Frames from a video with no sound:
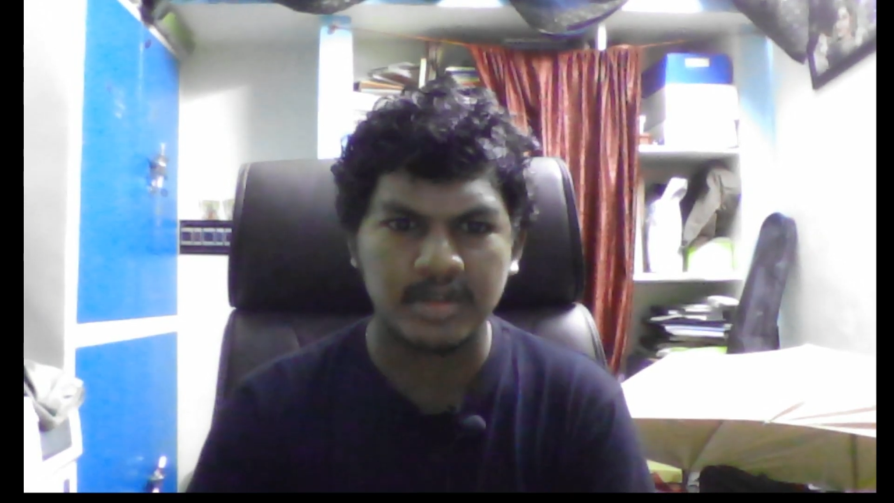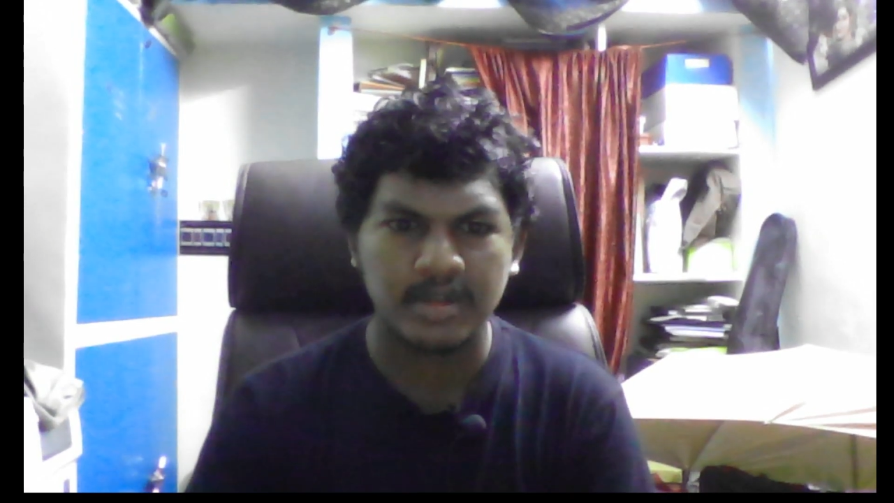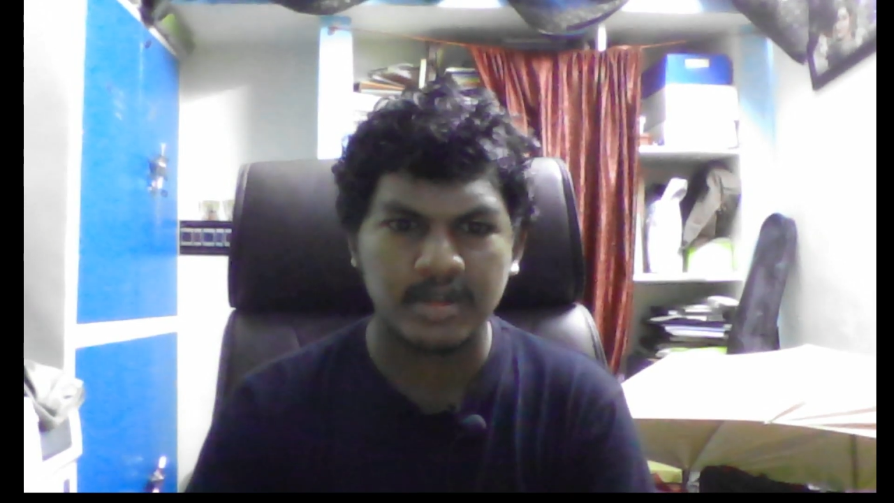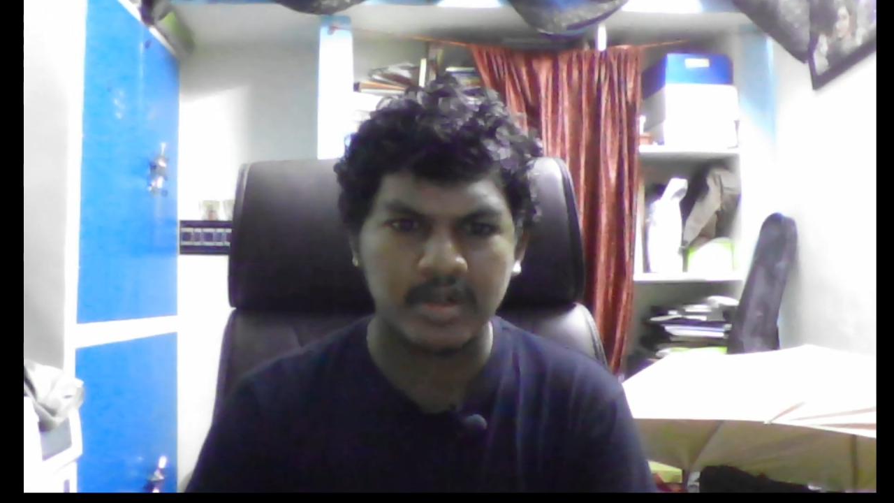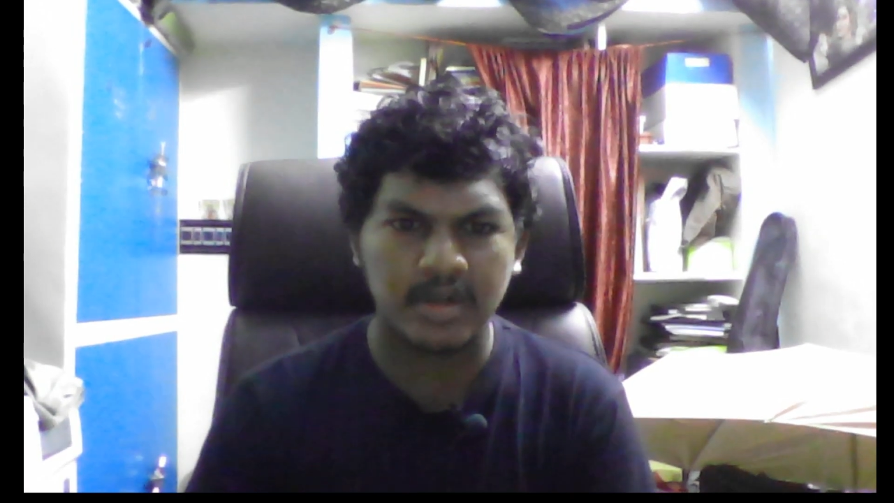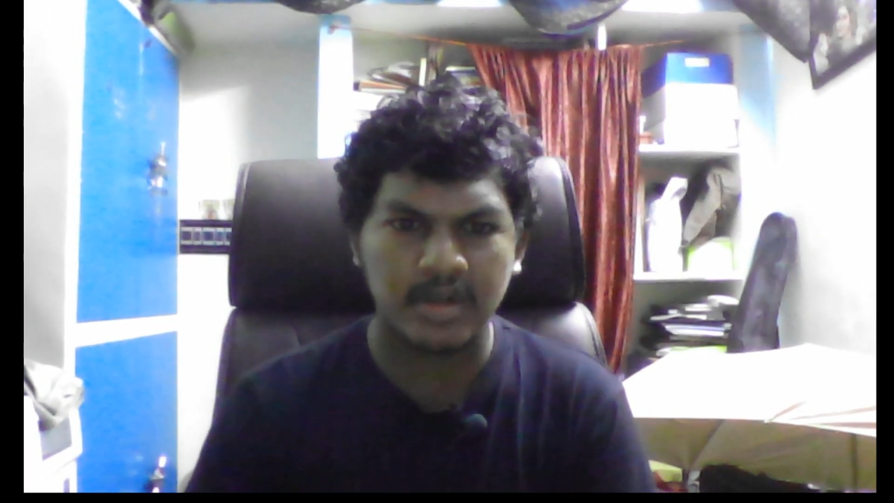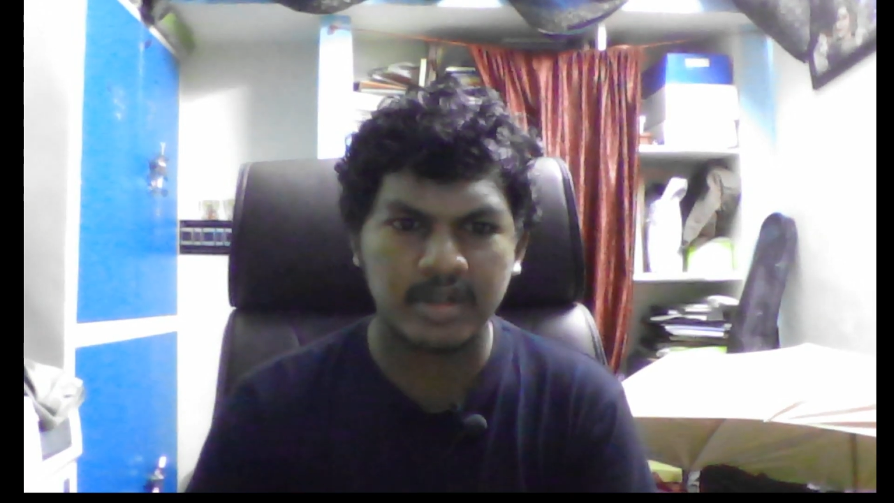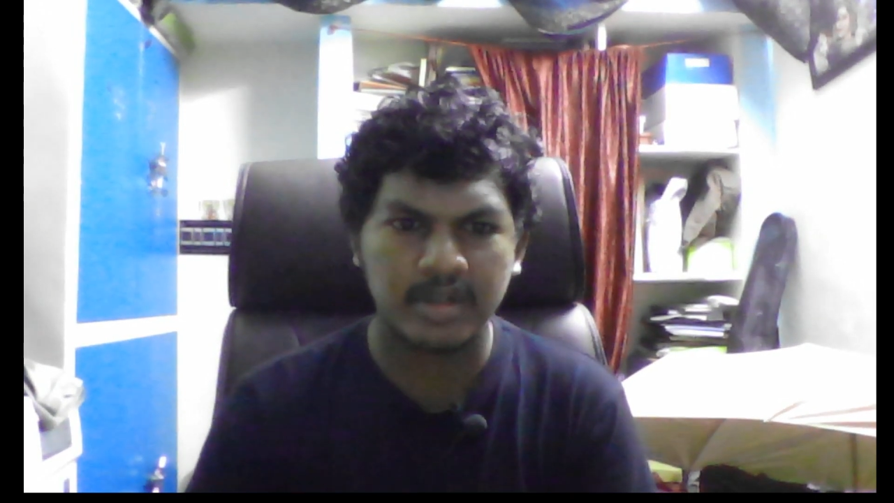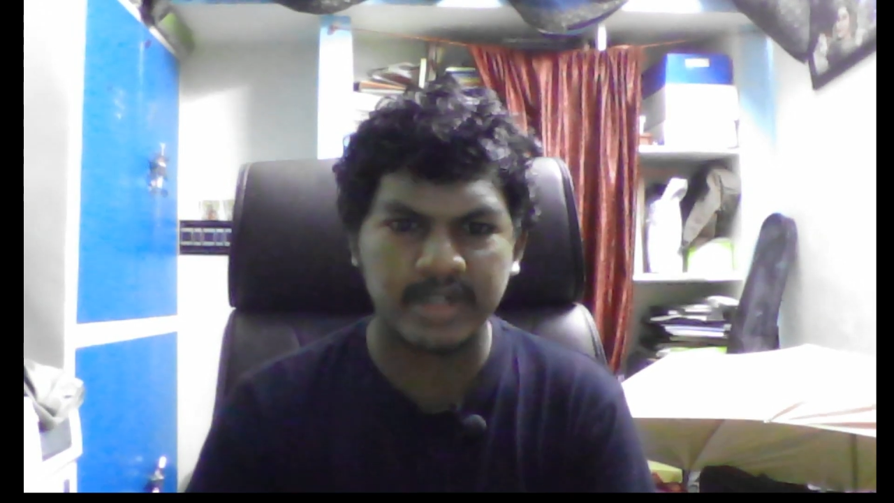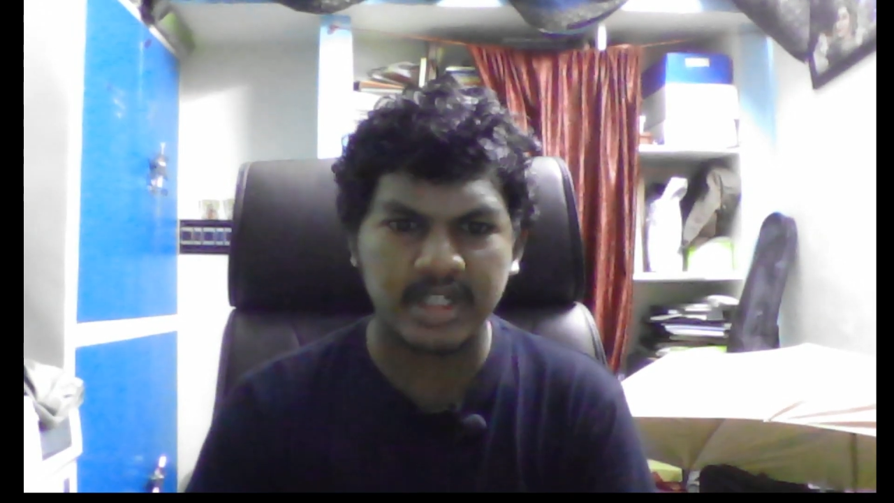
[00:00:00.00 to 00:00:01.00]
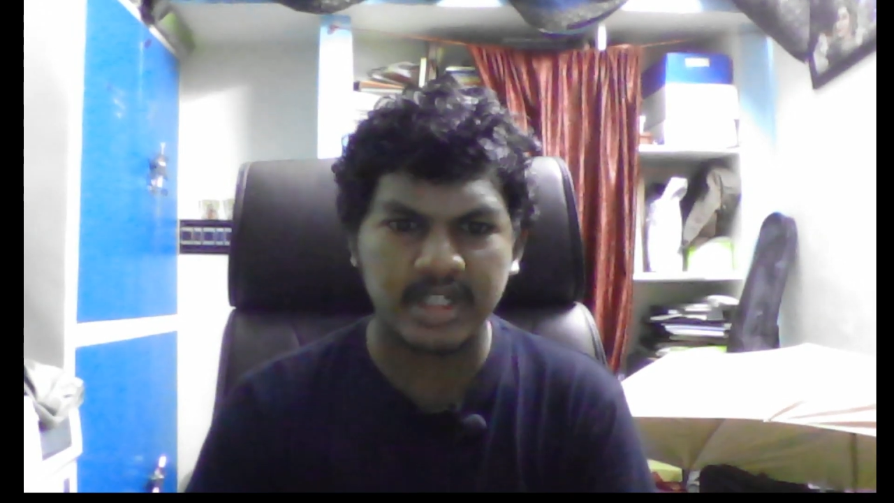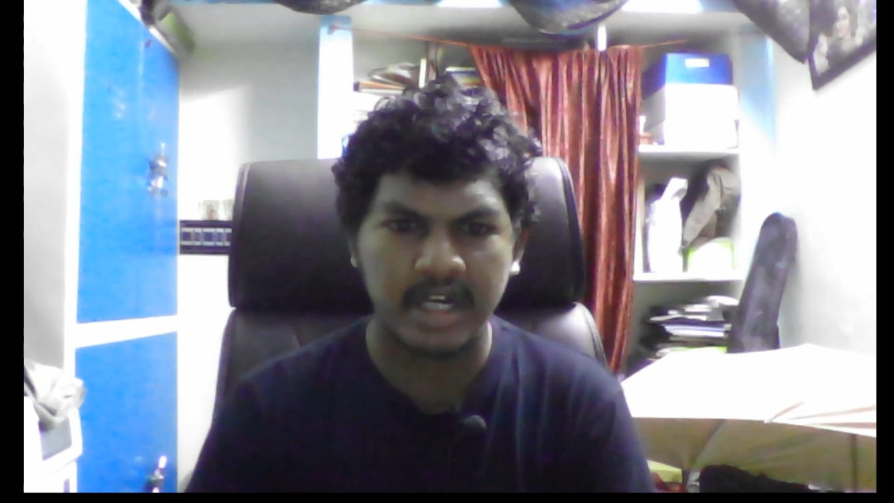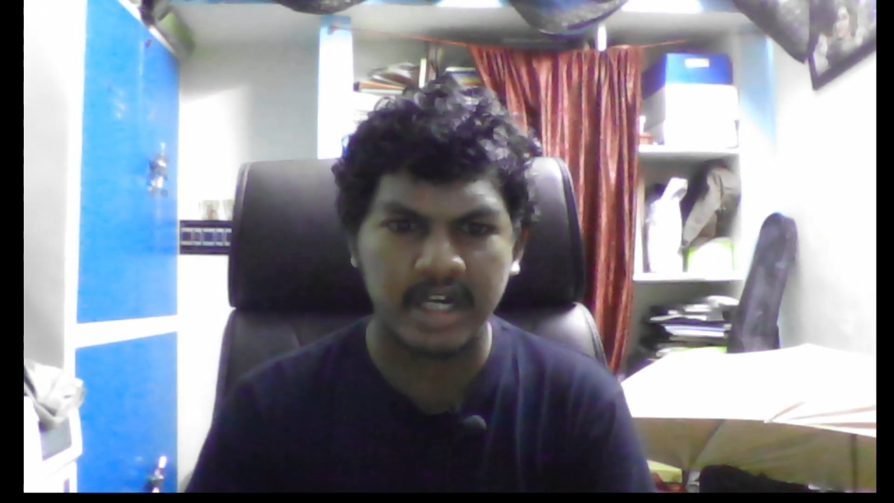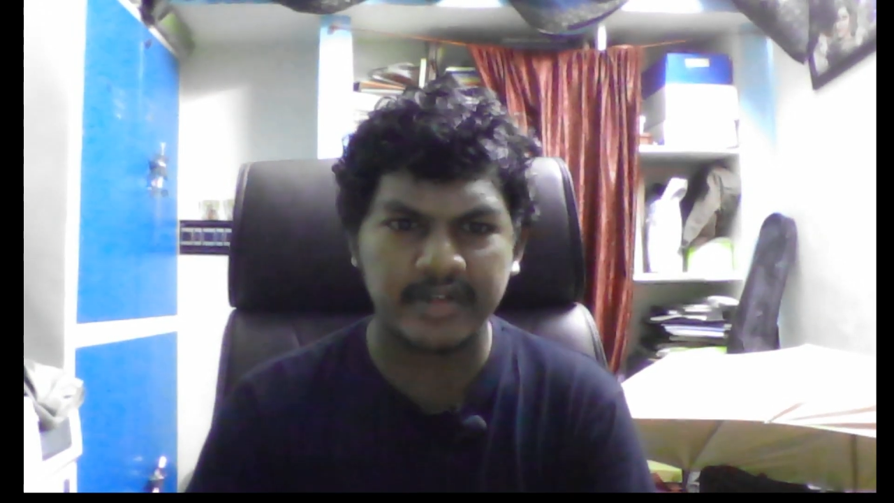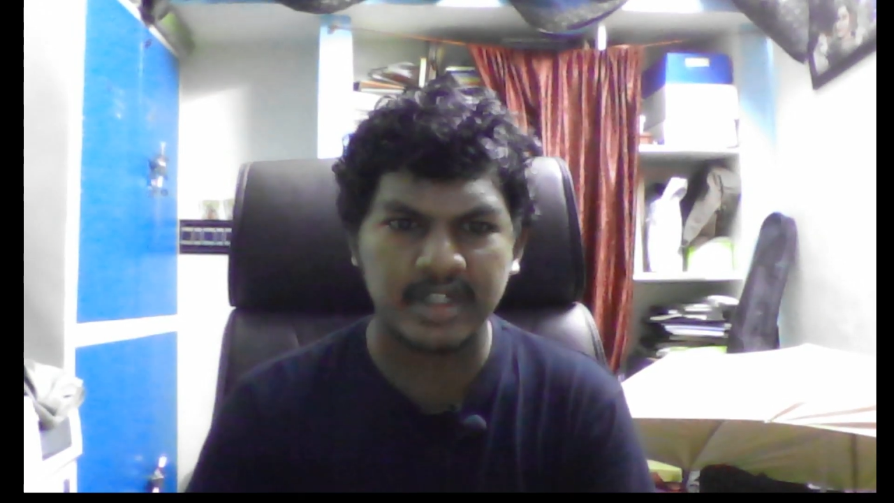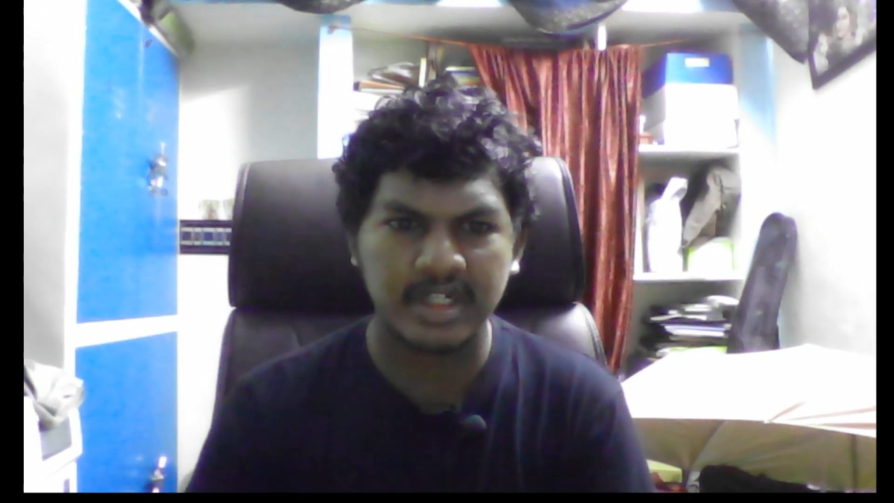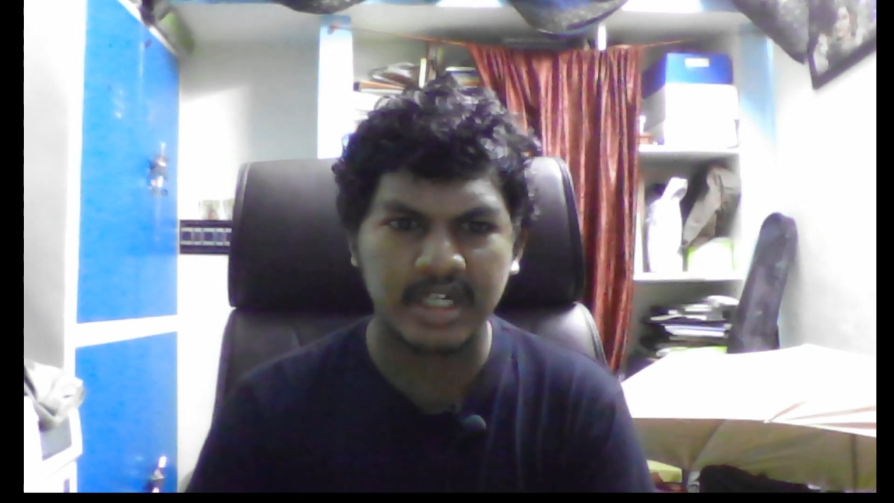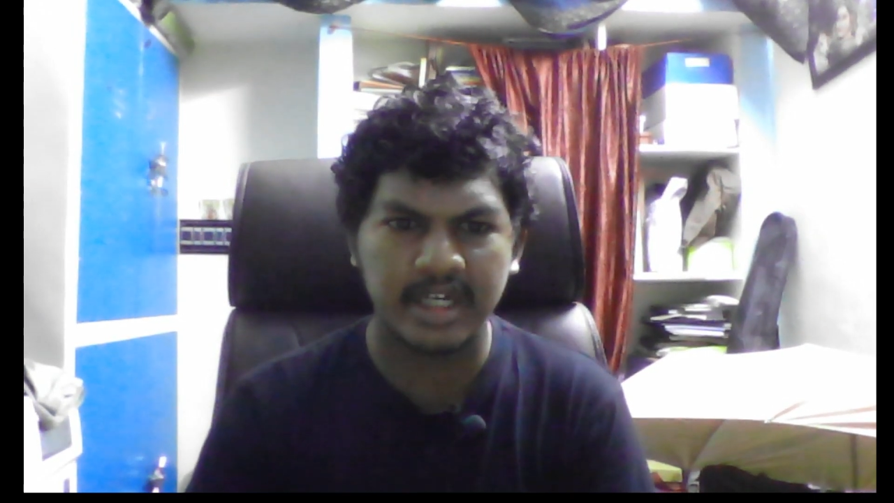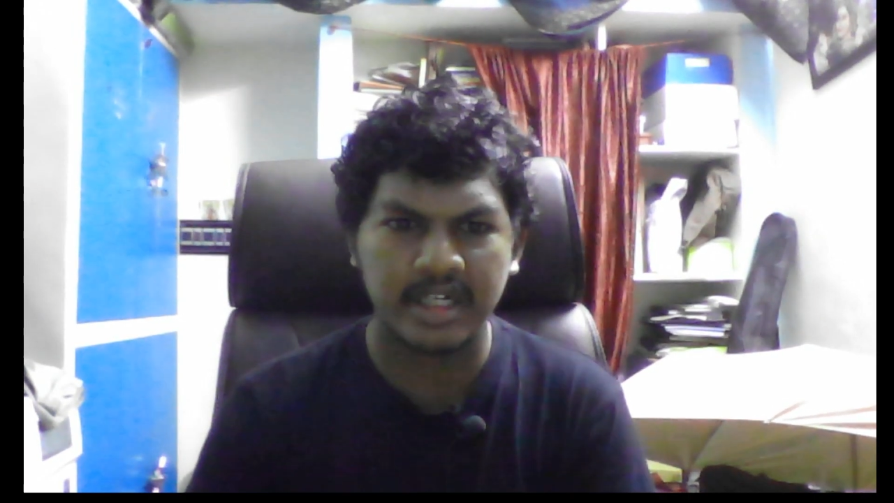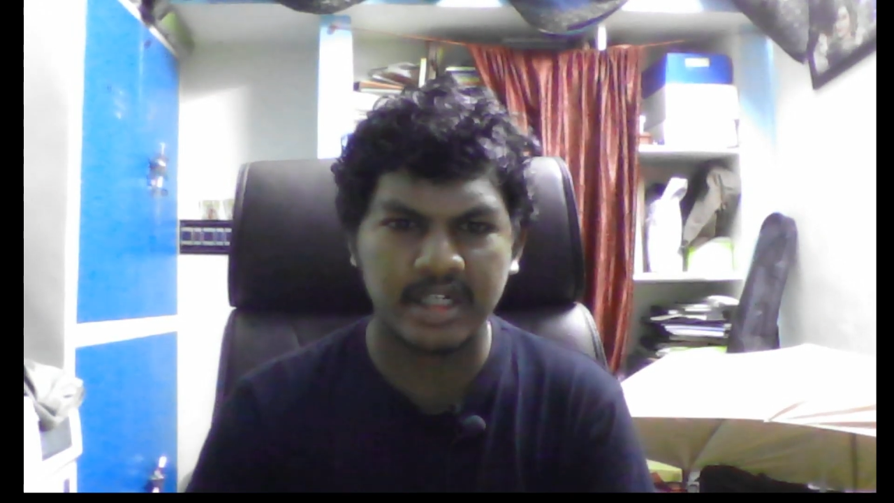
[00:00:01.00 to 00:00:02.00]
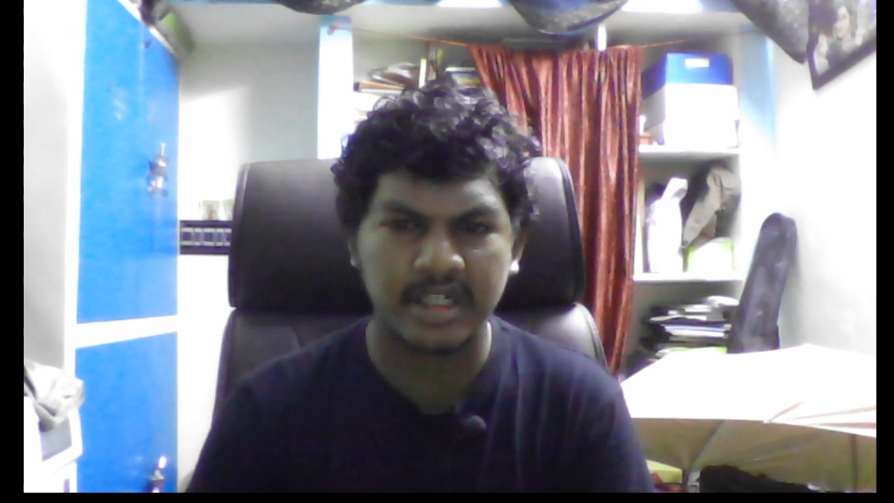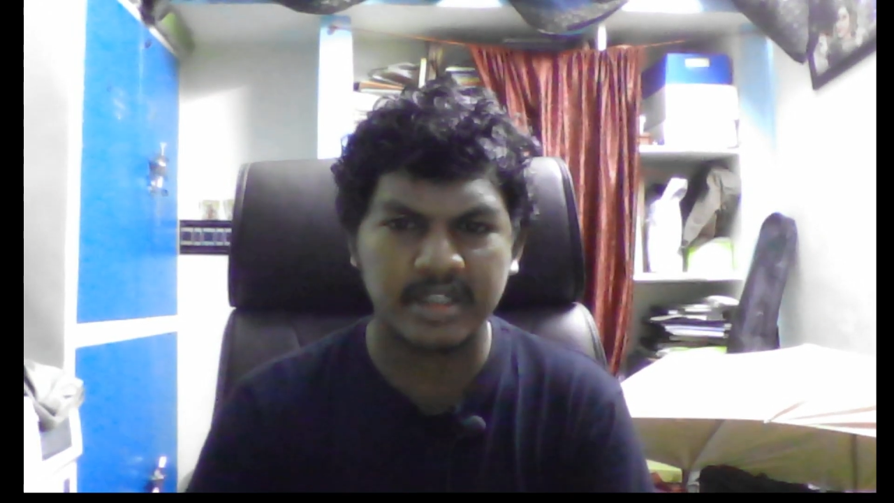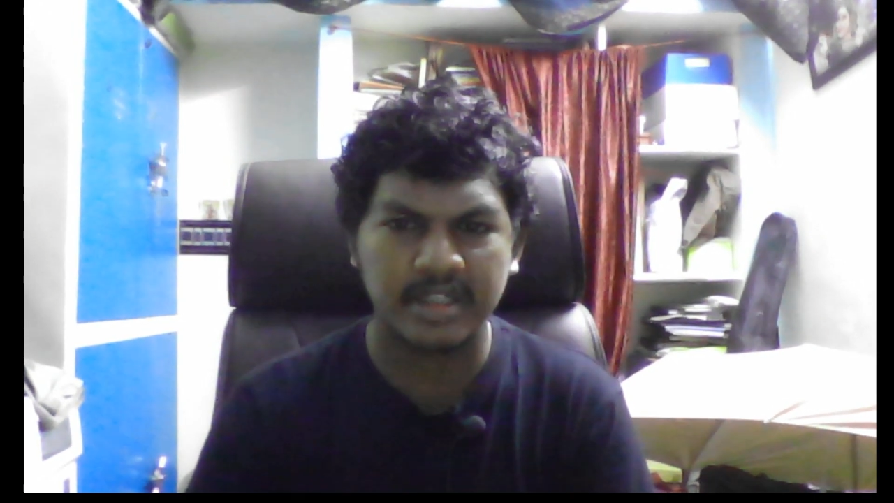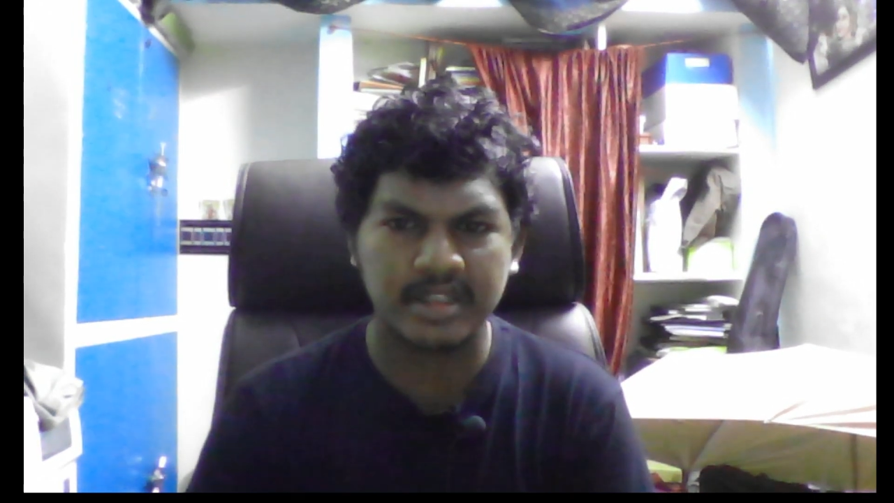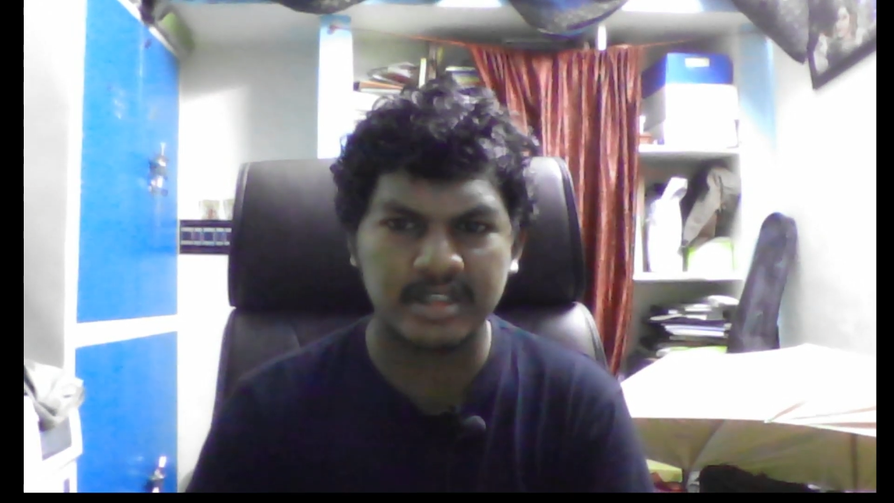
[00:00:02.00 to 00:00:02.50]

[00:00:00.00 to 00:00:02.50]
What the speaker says: order by having aggregations